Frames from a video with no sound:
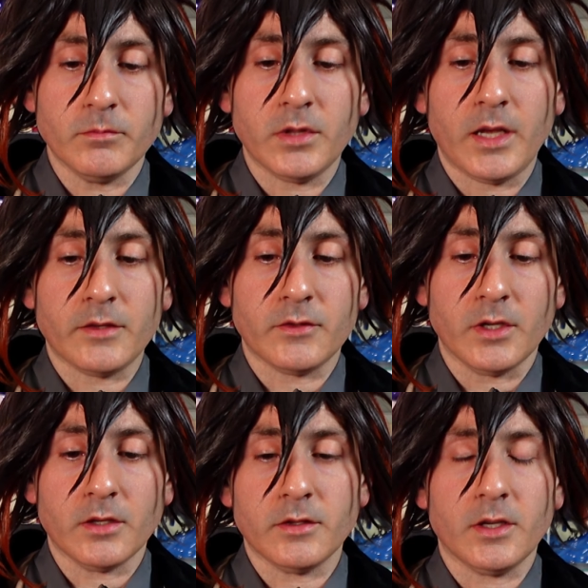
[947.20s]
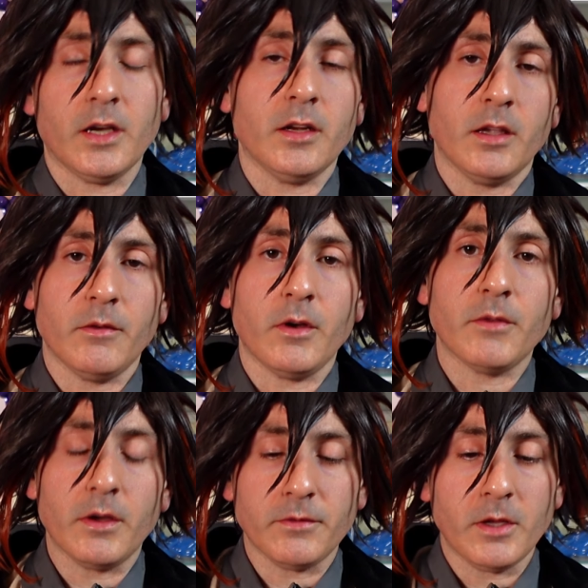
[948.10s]
plastic to kind of give off
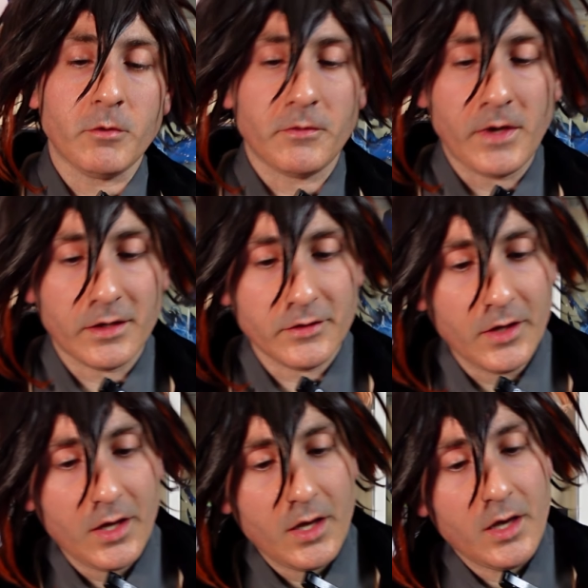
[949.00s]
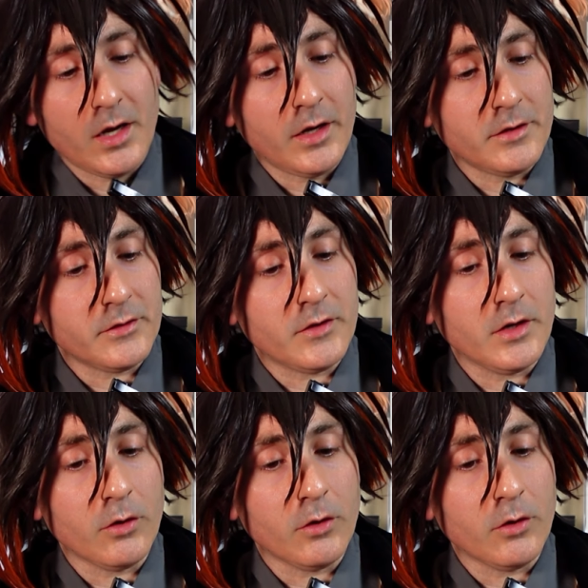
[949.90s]
that flame effect. And I just think